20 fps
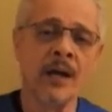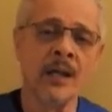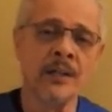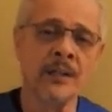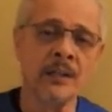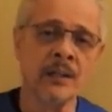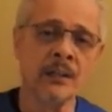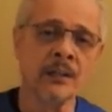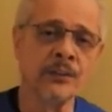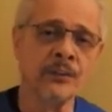
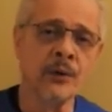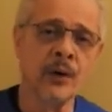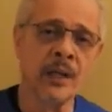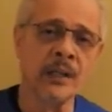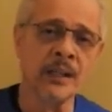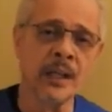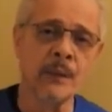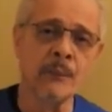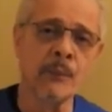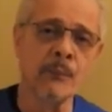The Illinois
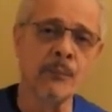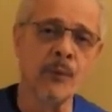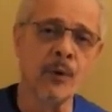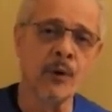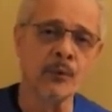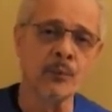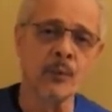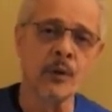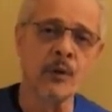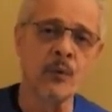Labor
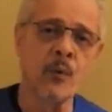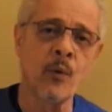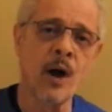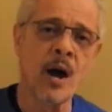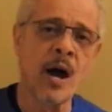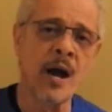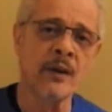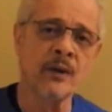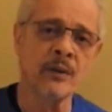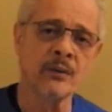Board
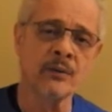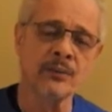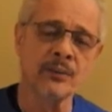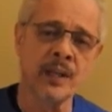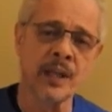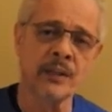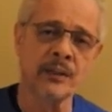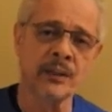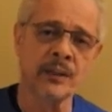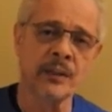requires
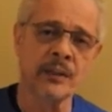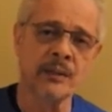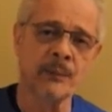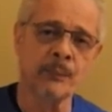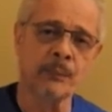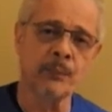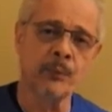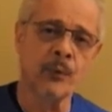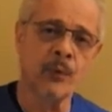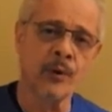that the
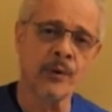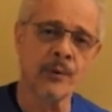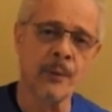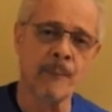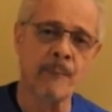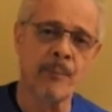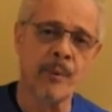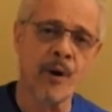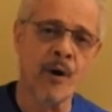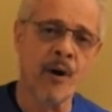
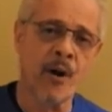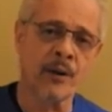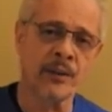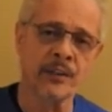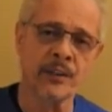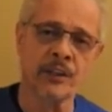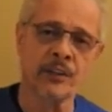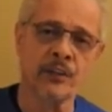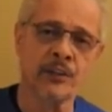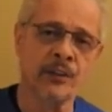employer
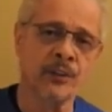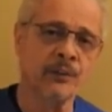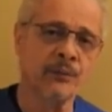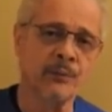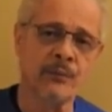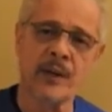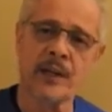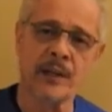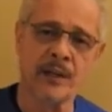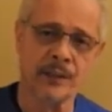bargain in good
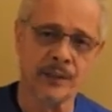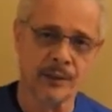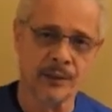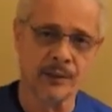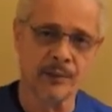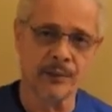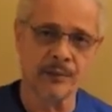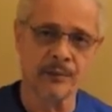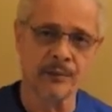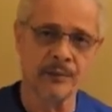faith
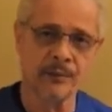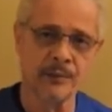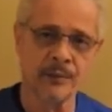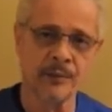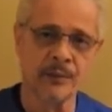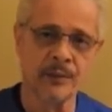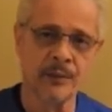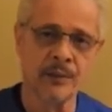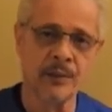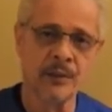
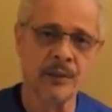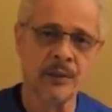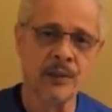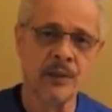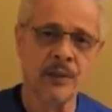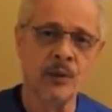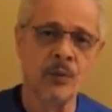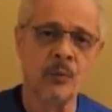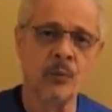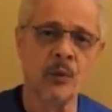
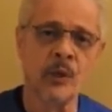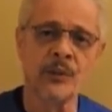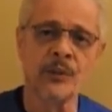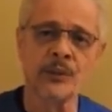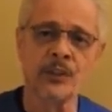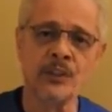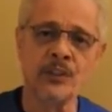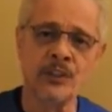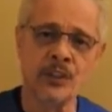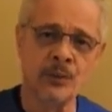with
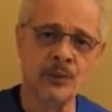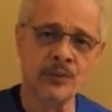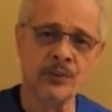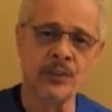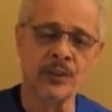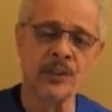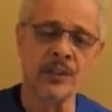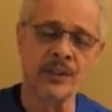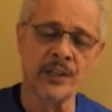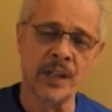the
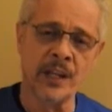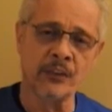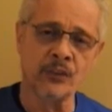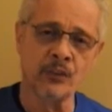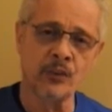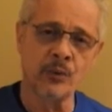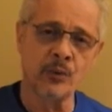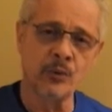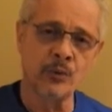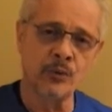union
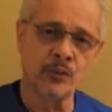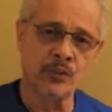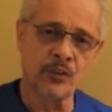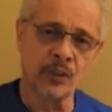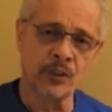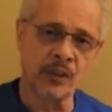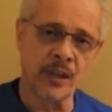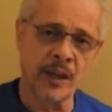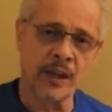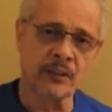that you
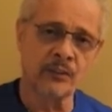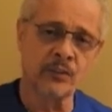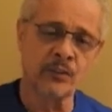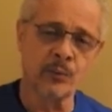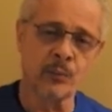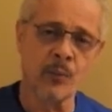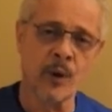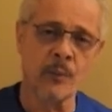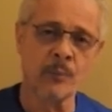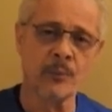select
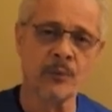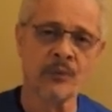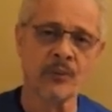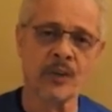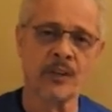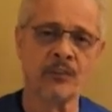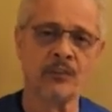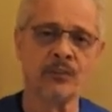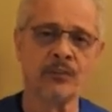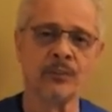to
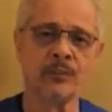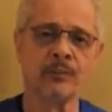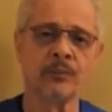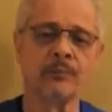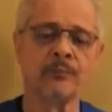represent you.